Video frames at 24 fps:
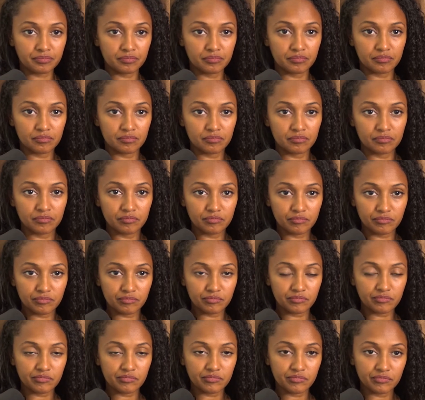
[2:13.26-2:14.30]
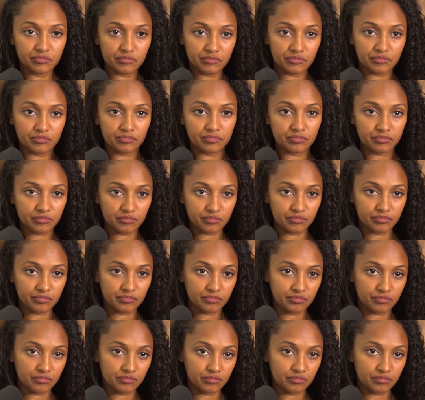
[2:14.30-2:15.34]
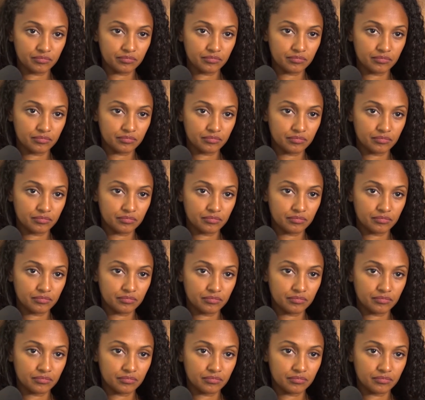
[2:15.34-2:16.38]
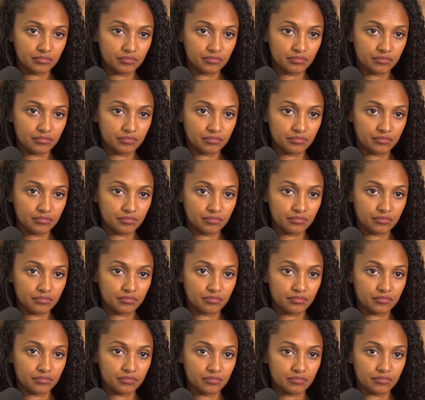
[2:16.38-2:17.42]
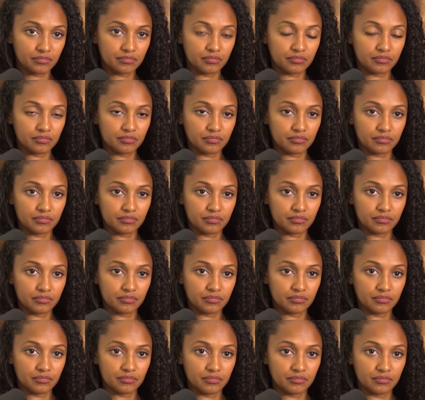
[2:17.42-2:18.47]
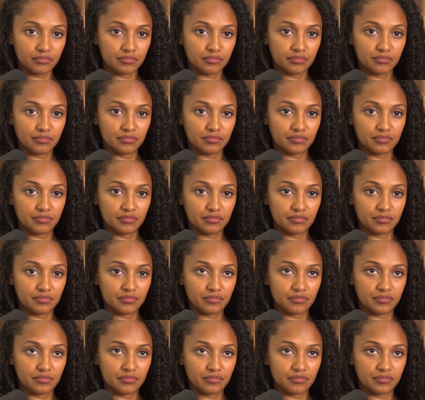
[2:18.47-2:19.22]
[no speech]